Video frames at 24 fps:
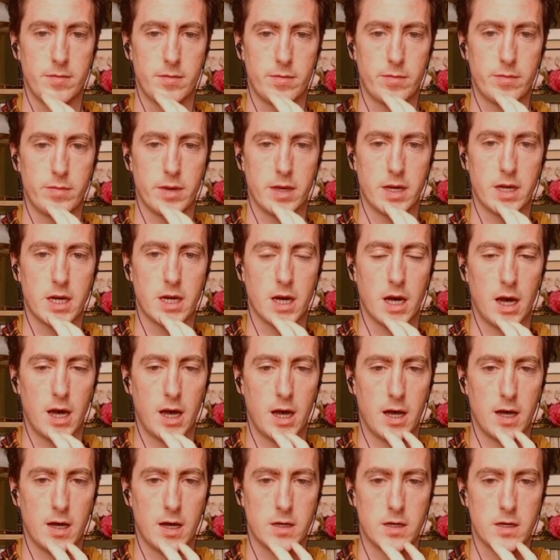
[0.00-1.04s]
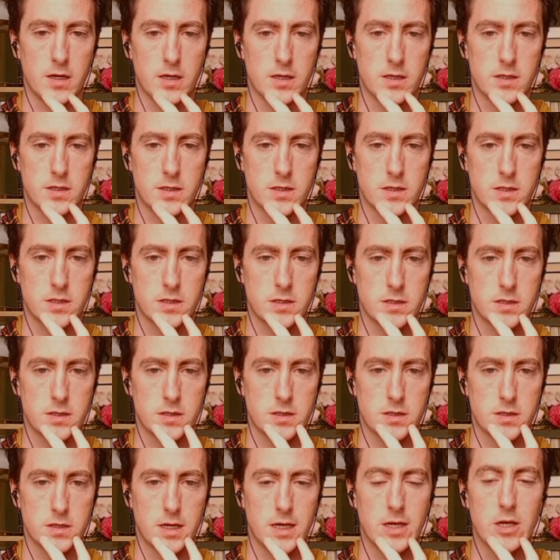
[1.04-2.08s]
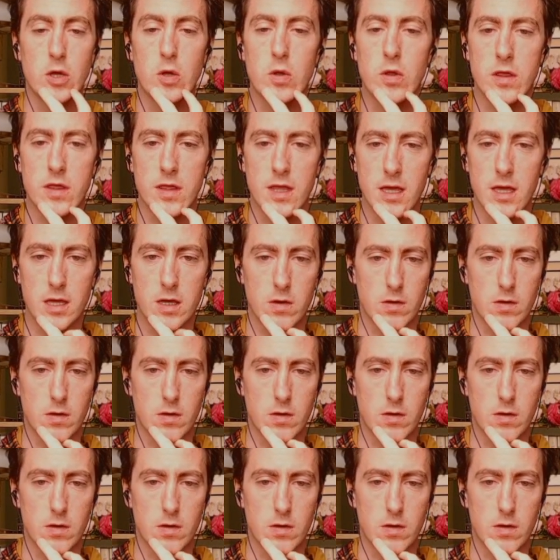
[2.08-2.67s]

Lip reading: because you think